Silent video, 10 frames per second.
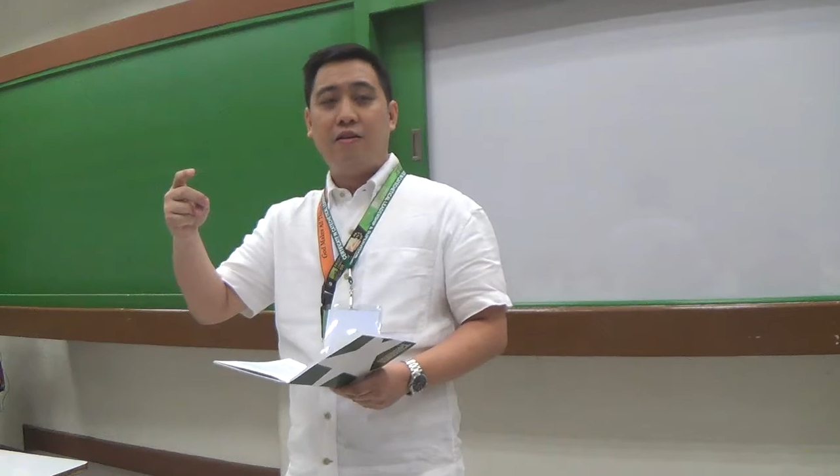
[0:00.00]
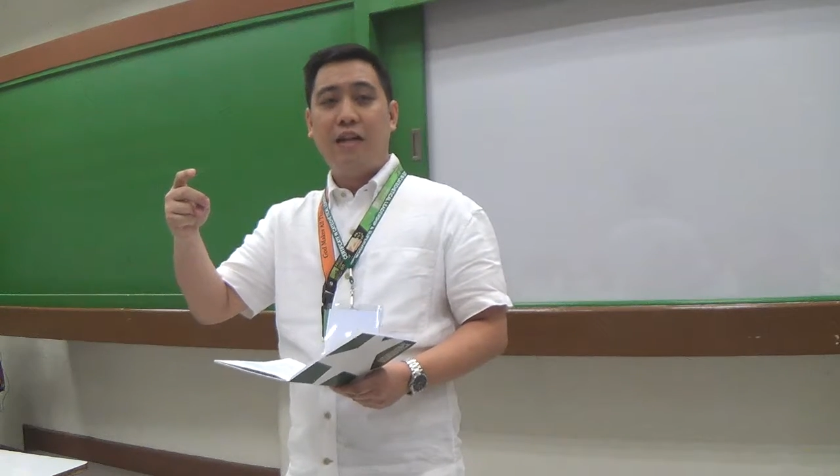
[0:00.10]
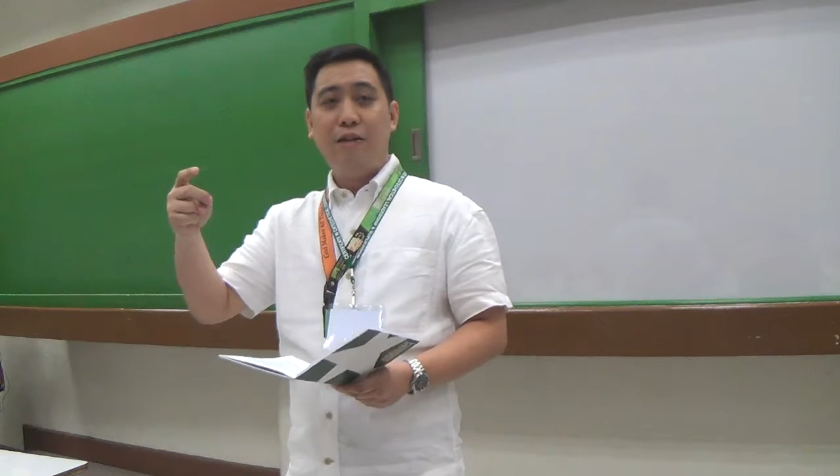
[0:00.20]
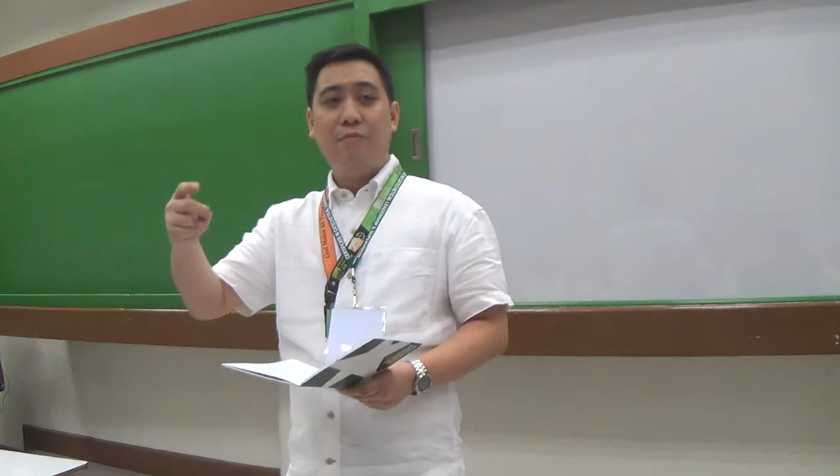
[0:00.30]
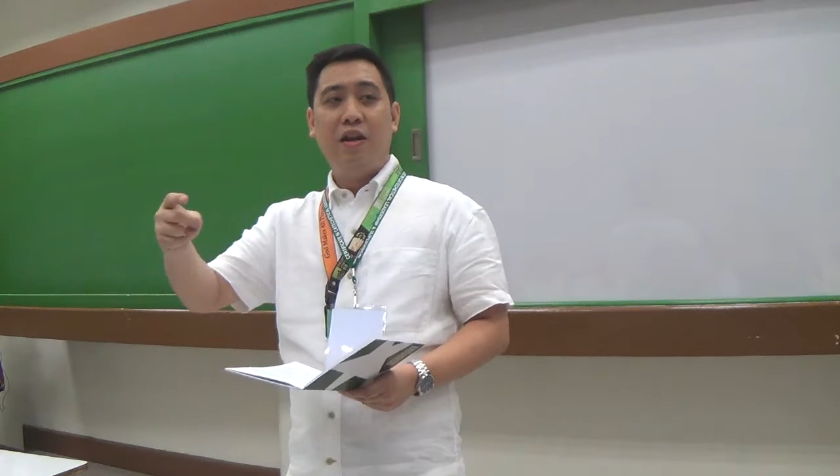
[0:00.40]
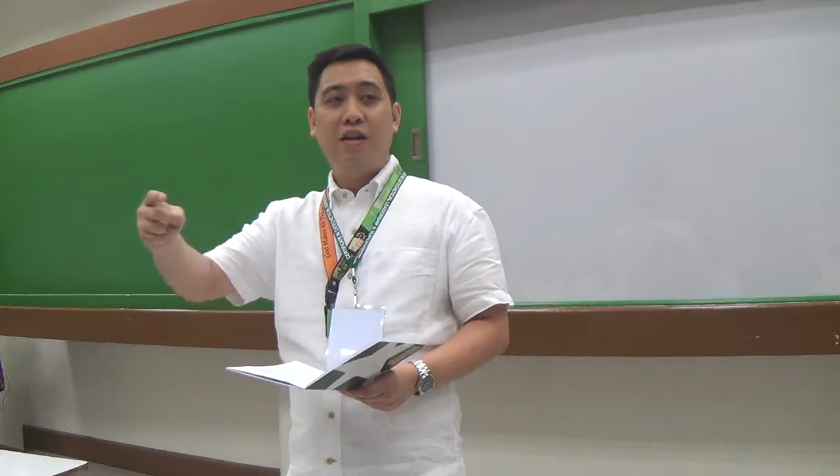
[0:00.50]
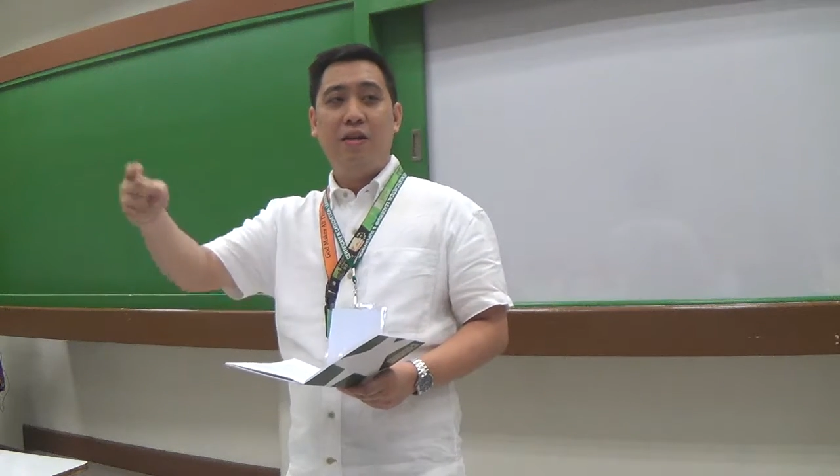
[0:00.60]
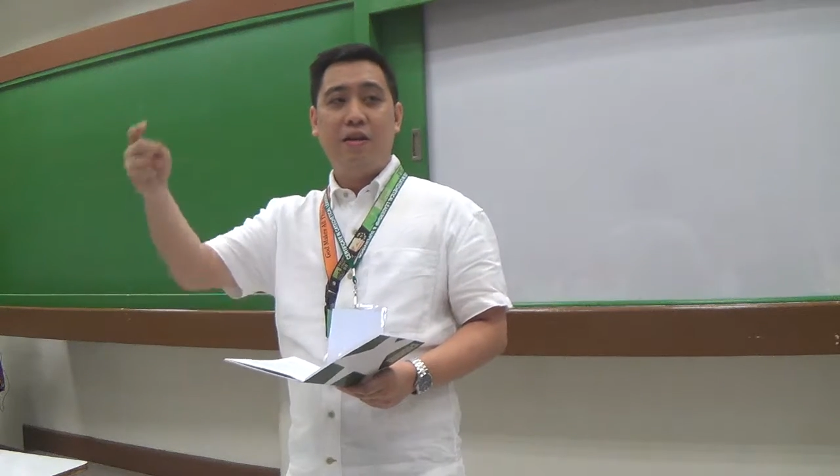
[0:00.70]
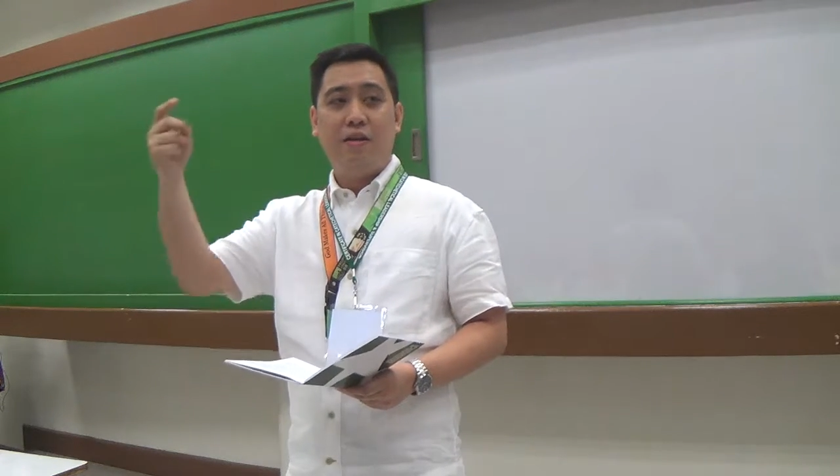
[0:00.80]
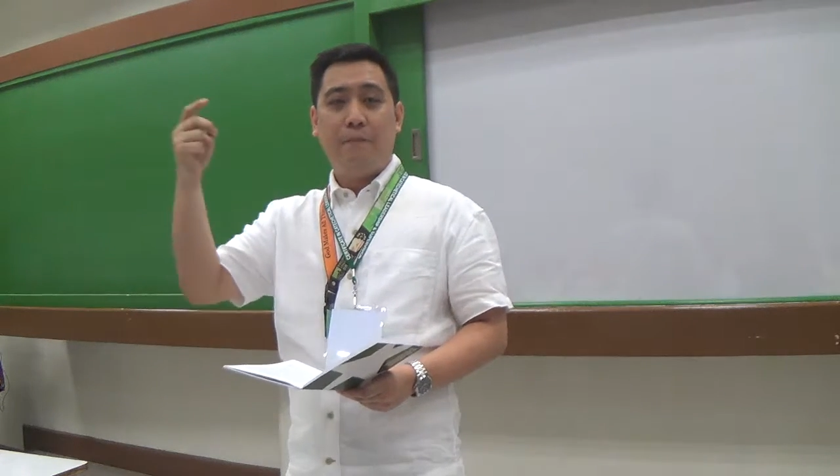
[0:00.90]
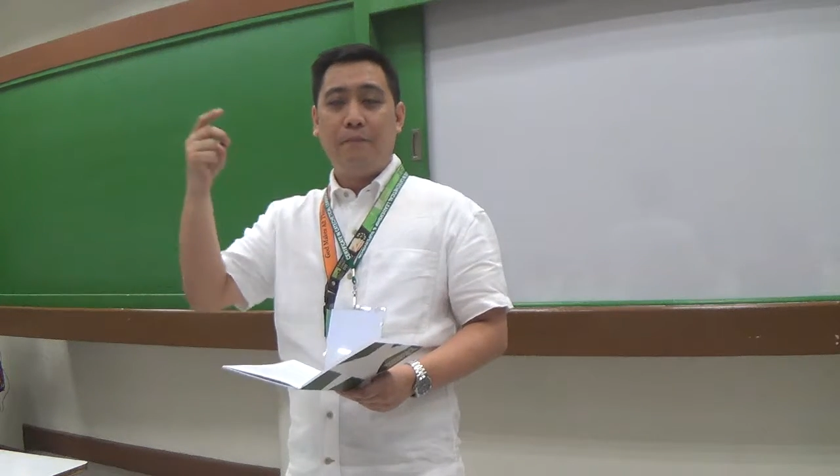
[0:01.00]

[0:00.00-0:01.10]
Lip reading: namely